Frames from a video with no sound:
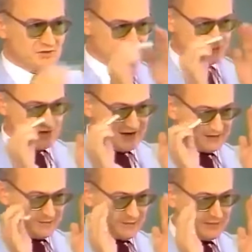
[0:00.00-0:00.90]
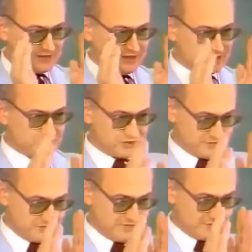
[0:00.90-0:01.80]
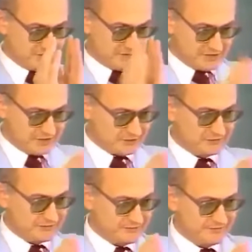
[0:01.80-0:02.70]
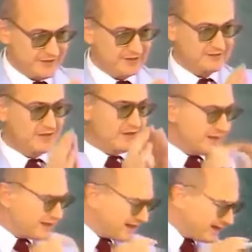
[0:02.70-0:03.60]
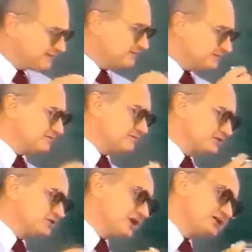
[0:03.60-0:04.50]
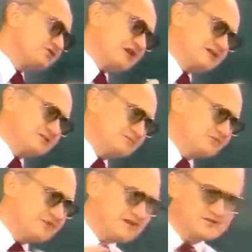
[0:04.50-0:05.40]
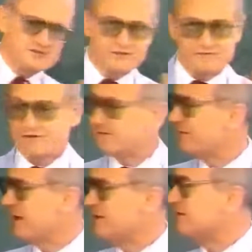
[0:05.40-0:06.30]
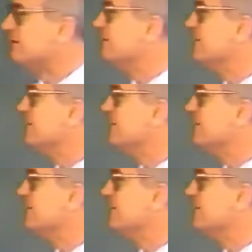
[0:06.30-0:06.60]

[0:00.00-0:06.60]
Distract people's attention from the real faith and attract them to various different faiths.